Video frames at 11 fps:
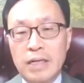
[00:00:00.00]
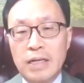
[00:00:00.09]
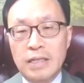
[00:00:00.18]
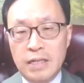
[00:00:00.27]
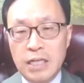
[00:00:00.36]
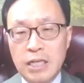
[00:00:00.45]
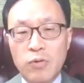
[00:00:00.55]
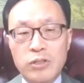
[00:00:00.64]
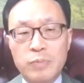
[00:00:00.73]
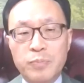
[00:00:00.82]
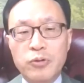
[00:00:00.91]
and that he
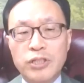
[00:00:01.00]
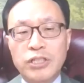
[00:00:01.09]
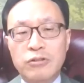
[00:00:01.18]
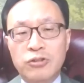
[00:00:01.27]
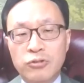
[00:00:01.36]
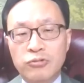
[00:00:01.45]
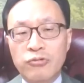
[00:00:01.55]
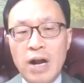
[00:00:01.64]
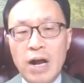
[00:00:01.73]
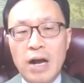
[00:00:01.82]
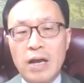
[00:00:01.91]
was pushed to
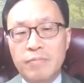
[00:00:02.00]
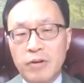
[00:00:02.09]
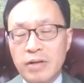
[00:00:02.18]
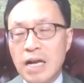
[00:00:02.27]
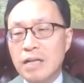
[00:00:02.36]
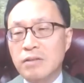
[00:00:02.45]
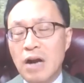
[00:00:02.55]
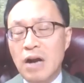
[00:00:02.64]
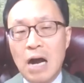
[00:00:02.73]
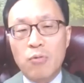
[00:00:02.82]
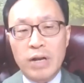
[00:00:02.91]
drive
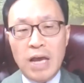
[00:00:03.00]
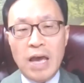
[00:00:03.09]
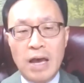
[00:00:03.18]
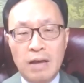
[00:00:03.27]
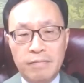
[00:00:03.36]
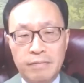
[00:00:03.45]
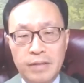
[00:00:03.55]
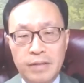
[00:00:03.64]
another hour and a half